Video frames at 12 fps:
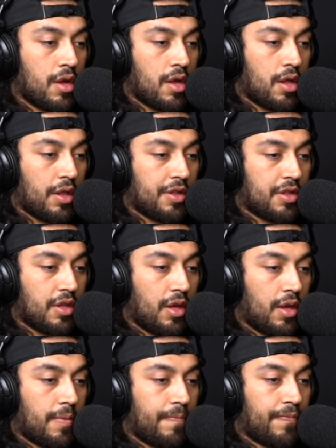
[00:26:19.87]
Let's
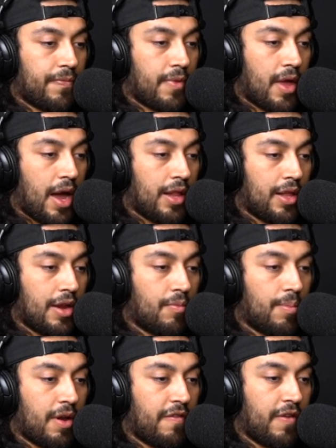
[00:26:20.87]
see. I aligned
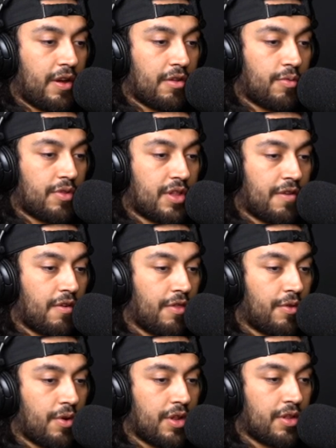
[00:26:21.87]
Butterfingers with several
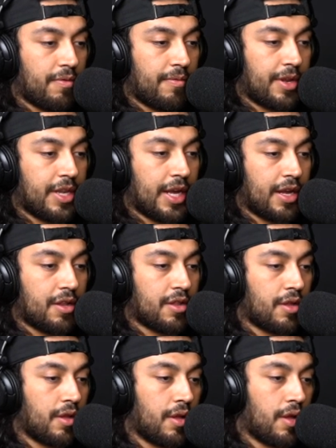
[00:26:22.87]
authorities of Dickens.
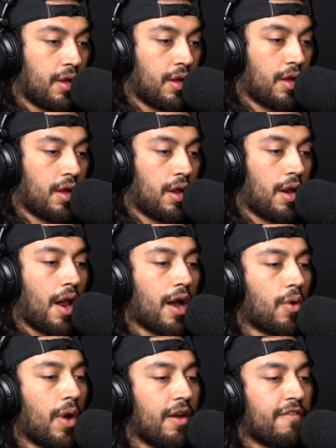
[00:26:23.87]
Not
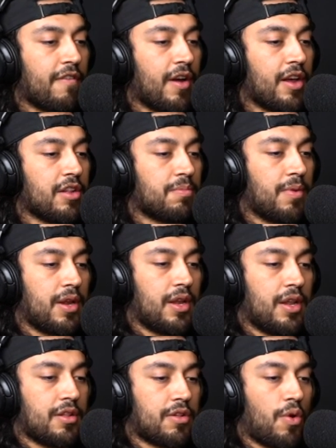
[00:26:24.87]
quite a phrase, but it
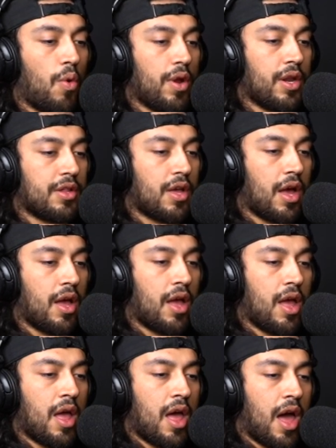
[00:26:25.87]
is coined as a
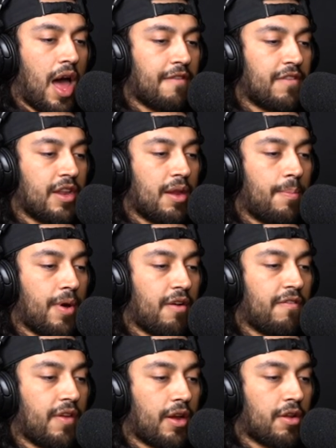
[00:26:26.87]
hyphenated
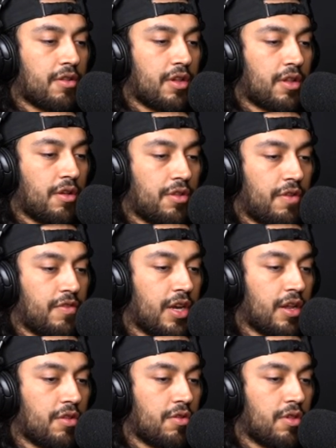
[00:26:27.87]
Butterfingers. It's close enough.
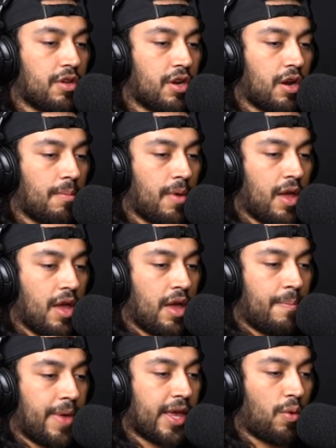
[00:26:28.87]
Dickens used the term
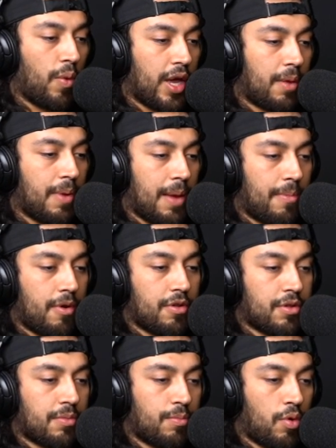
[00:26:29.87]
Pickwick
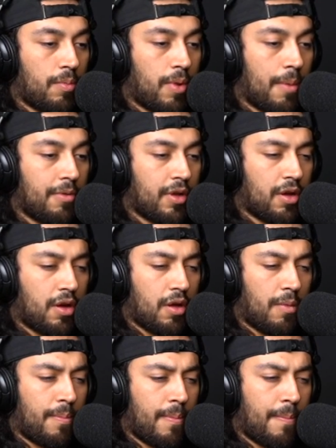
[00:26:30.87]
Papers, more properly
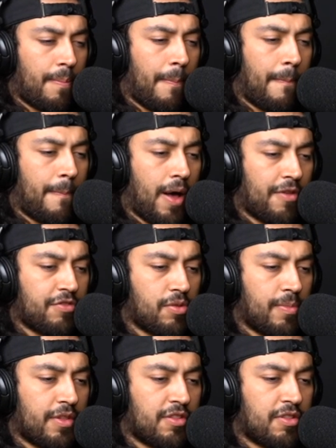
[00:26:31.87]
called
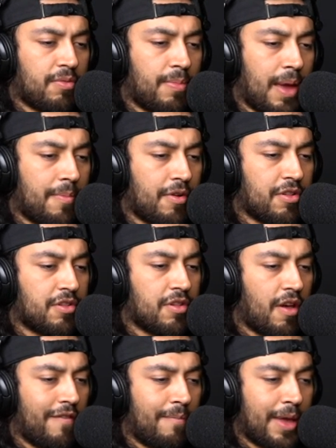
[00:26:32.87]
Posthumous Papers
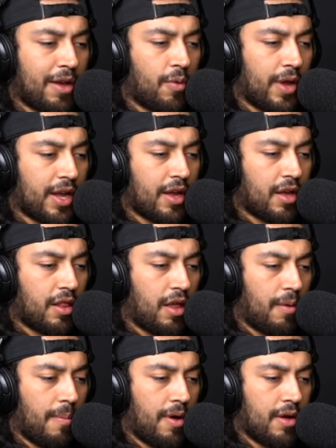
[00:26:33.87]
of Pickwick
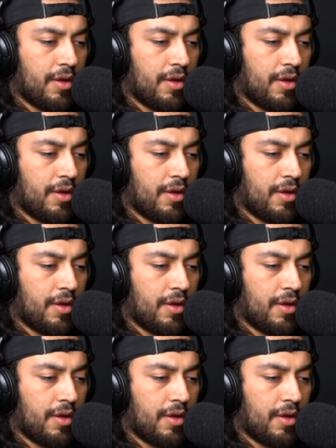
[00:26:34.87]
Club.